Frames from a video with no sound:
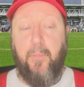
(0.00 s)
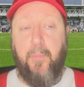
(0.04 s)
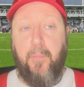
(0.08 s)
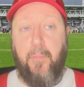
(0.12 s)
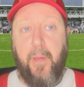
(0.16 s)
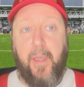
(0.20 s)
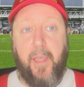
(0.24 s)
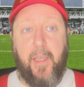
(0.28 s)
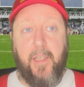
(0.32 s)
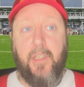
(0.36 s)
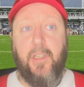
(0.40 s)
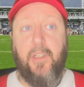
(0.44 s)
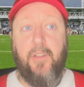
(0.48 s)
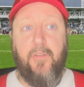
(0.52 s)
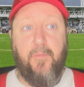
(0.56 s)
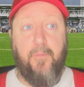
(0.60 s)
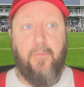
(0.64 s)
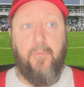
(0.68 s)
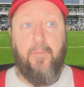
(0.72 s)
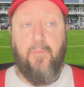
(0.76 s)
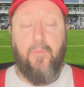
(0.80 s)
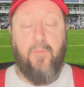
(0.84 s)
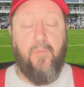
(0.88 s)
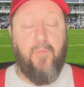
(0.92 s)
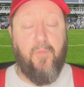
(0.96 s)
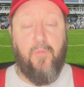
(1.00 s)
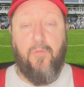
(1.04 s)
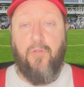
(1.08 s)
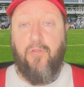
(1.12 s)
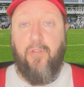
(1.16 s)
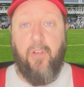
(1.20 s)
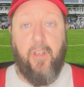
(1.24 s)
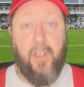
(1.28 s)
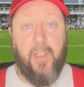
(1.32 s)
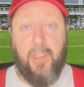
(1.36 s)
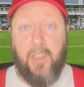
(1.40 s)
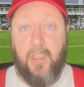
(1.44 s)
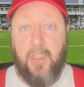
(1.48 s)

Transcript: biggest even